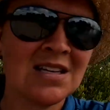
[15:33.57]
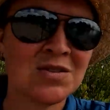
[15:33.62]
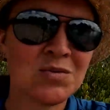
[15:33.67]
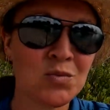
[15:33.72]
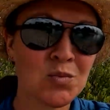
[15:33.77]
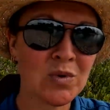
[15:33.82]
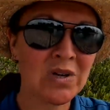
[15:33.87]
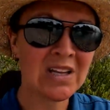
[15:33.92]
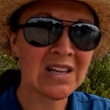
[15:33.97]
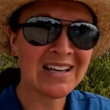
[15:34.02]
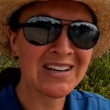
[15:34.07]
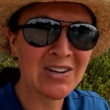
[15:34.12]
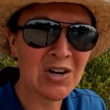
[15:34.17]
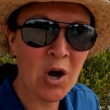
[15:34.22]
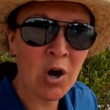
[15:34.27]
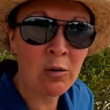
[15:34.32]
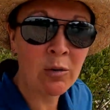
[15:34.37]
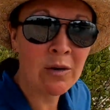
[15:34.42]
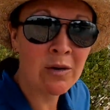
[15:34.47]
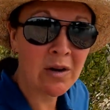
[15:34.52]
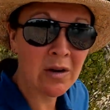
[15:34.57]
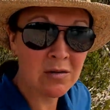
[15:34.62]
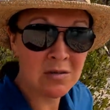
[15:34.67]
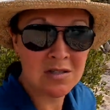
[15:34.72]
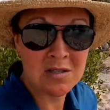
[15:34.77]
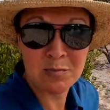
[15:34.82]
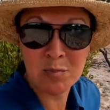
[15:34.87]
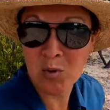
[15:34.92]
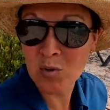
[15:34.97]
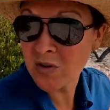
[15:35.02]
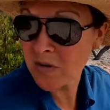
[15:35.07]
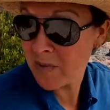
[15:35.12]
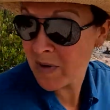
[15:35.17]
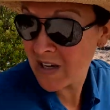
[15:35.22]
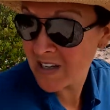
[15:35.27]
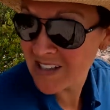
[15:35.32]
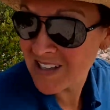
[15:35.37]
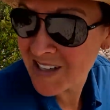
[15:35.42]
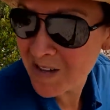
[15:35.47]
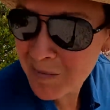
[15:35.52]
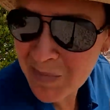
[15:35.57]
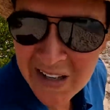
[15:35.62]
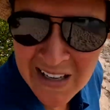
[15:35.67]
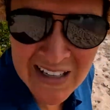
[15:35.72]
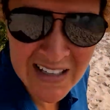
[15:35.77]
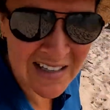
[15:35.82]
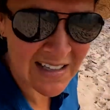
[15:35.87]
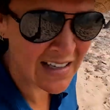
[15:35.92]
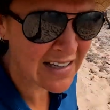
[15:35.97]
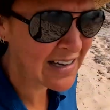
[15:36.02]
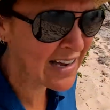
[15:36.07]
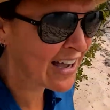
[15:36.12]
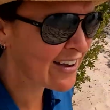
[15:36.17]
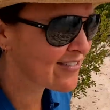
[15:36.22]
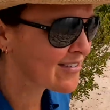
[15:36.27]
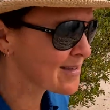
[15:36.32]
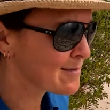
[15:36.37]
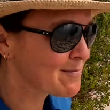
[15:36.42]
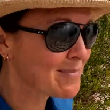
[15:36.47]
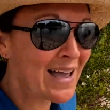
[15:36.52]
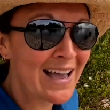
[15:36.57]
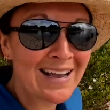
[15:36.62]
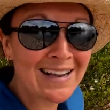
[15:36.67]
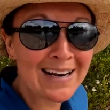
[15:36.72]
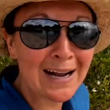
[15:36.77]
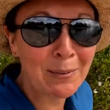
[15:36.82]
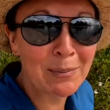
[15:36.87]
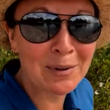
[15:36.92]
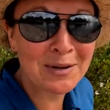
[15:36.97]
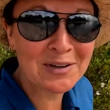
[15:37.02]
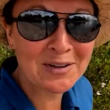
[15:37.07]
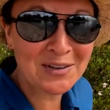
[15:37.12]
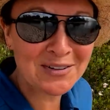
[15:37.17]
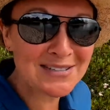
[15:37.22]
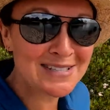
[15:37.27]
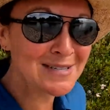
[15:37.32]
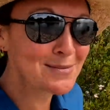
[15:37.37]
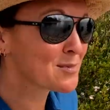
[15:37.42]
There's really nowhere else to put the picnic blanket other than pack it up and go